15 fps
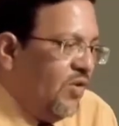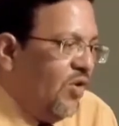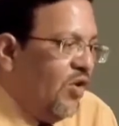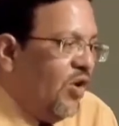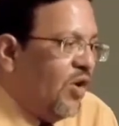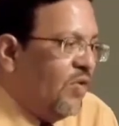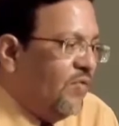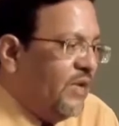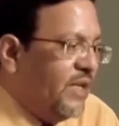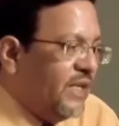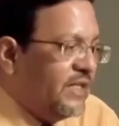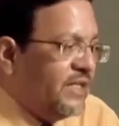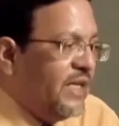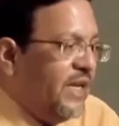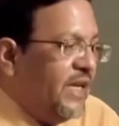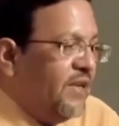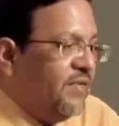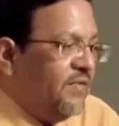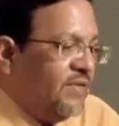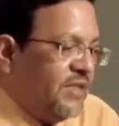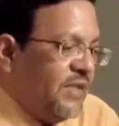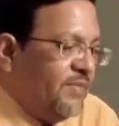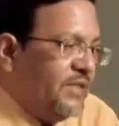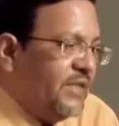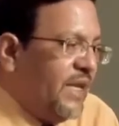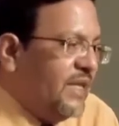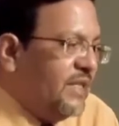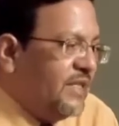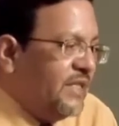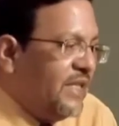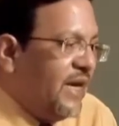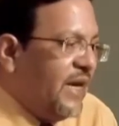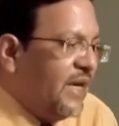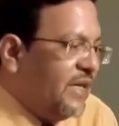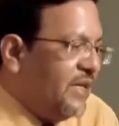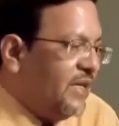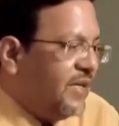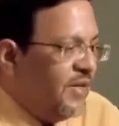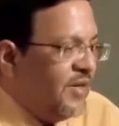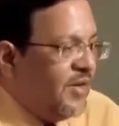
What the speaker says: Or we can say in some sense that